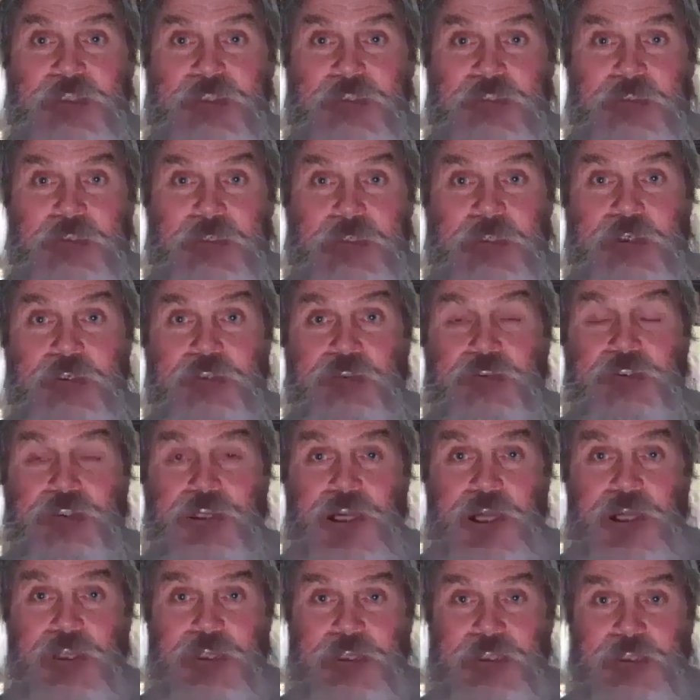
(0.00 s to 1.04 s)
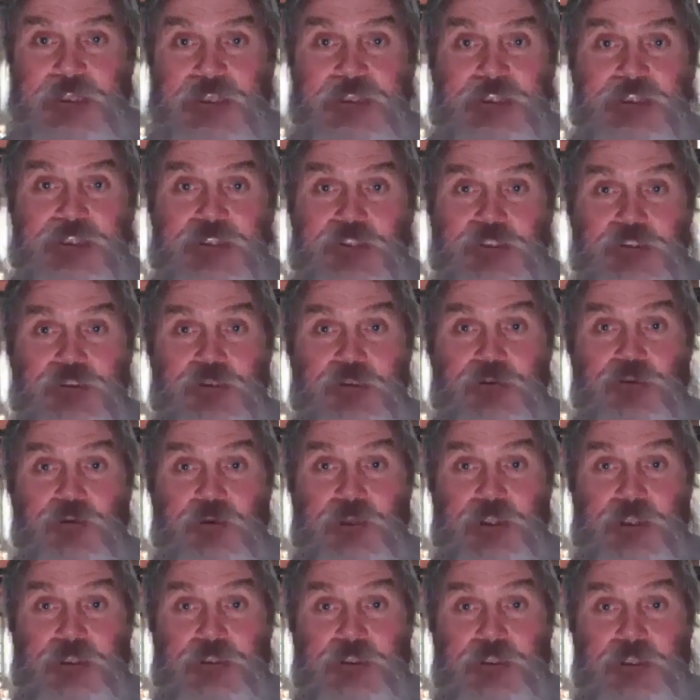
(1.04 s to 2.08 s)
And that God is here.
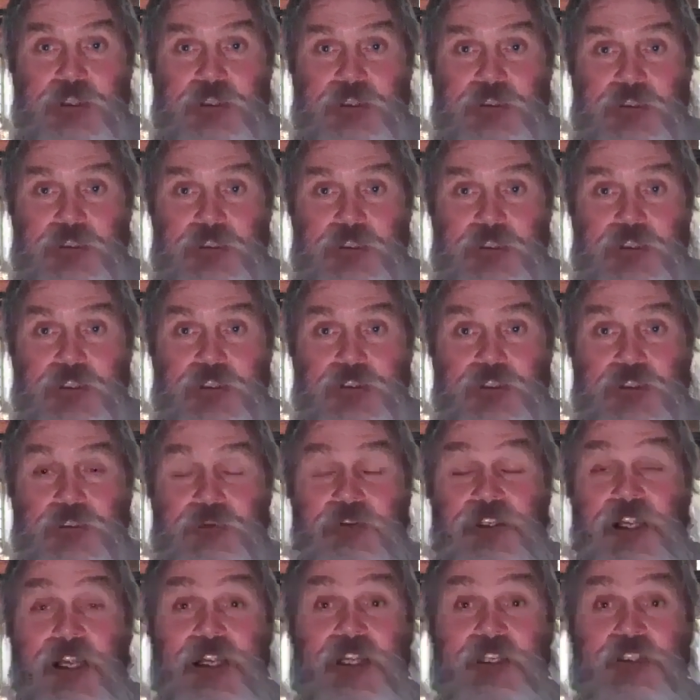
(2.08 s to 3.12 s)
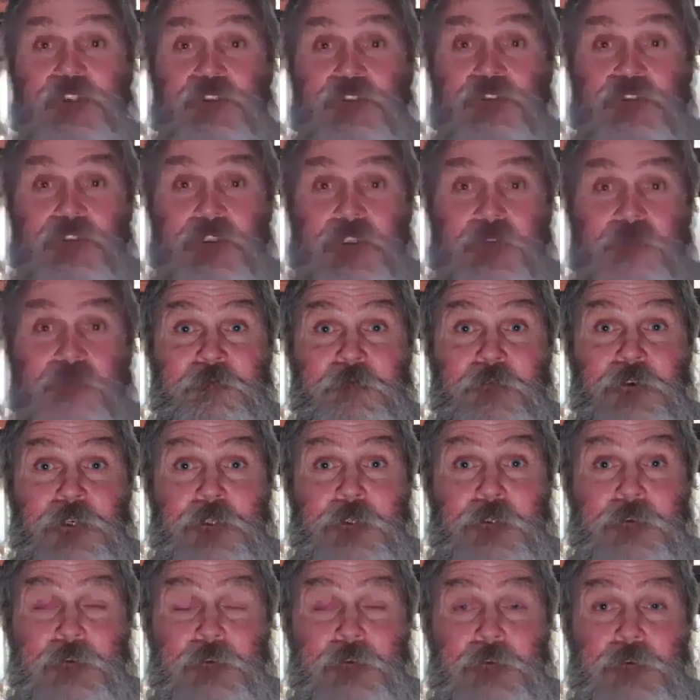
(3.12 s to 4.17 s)
God is doing what he said he's going to do,
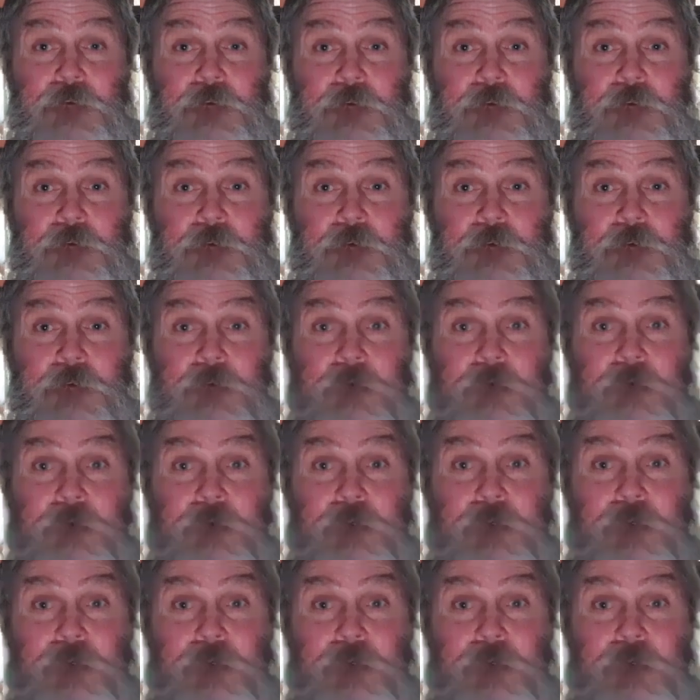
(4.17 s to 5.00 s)
and you're sin free.